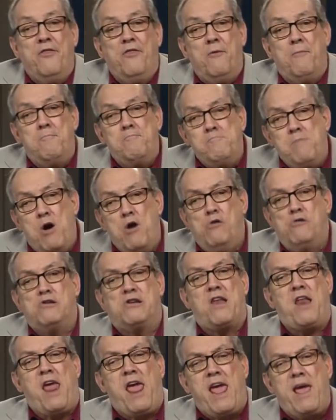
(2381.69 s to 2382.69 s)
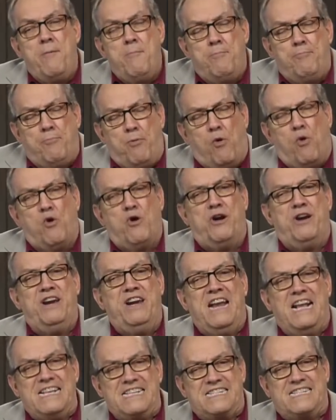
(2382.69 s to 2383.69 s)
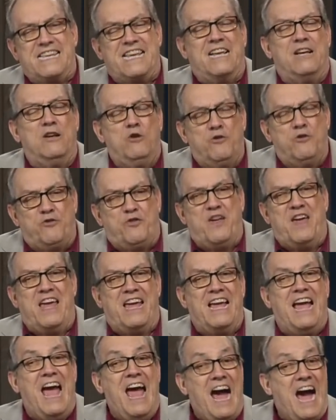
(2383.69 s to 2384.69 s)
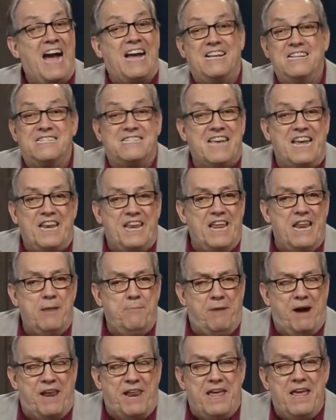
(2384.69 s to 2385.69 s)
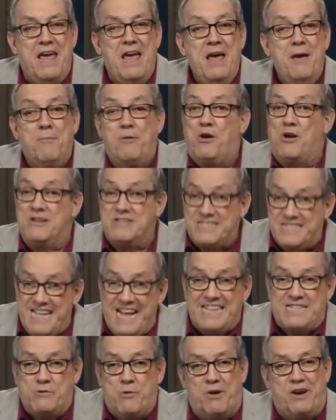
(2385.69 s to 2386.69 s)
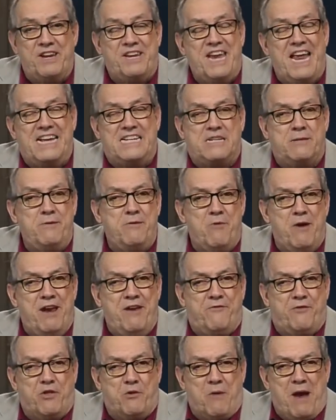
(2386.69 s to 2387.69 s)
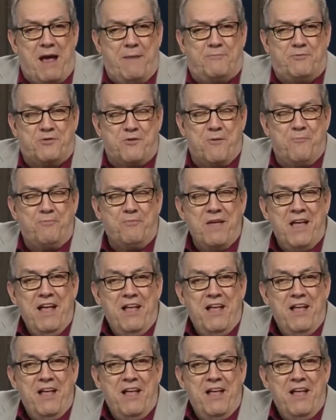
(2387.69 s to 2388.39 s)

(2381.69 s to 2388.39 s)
The most important single thing I could say to anybody, because that's what it takes to be ready for the rapture.